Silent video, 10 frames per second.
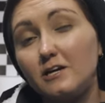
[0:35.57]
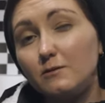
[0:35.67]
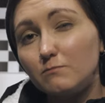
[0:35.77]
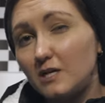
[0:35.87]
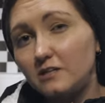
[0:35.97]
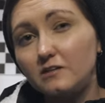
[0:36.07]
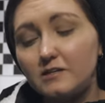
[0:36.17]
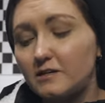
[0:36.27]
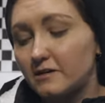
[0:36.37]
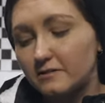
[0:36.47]

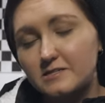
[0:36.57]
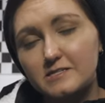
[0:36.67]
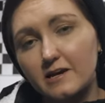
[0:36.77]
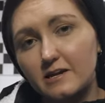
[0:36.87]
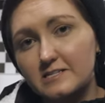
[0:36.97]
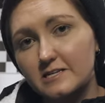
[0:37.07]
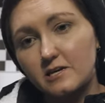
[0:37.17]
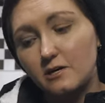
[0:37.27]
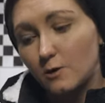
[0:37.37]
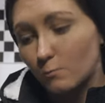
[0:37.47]
Immediately, the second
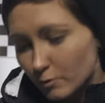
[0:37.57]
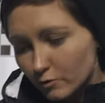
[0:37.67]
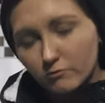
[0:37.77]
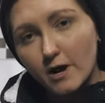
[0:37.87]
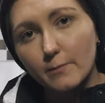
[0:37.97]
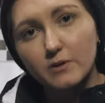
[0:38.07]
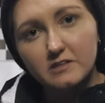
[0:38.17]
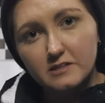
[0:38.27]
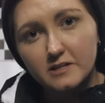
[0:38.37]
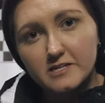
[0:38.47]
AC will grab
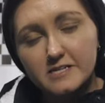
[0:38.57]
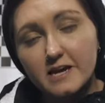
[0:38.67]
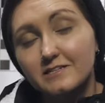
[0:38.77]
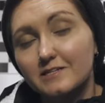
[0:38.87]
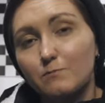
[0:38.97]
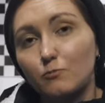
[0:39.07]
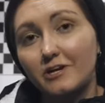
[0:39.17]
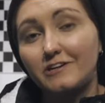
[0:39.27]
the lens case and bring